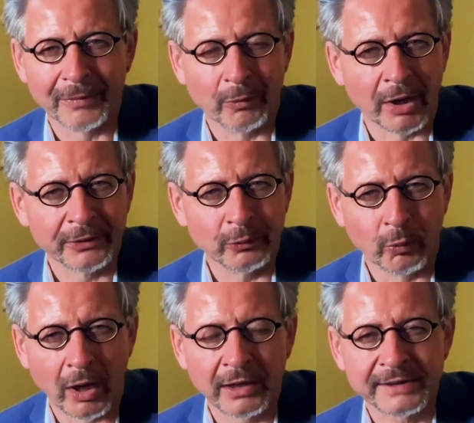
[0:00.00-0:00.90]
the one who
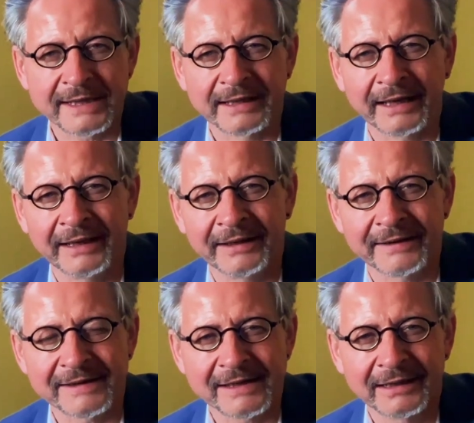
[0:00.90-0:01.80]
was and
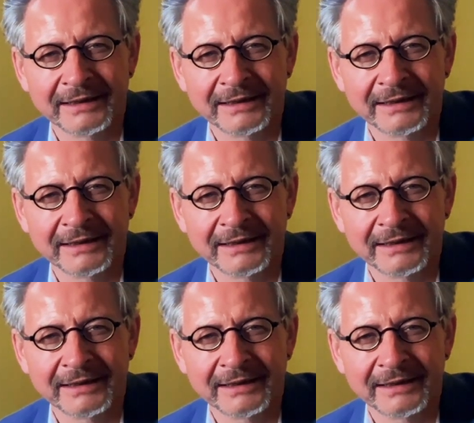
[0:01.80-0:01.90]
is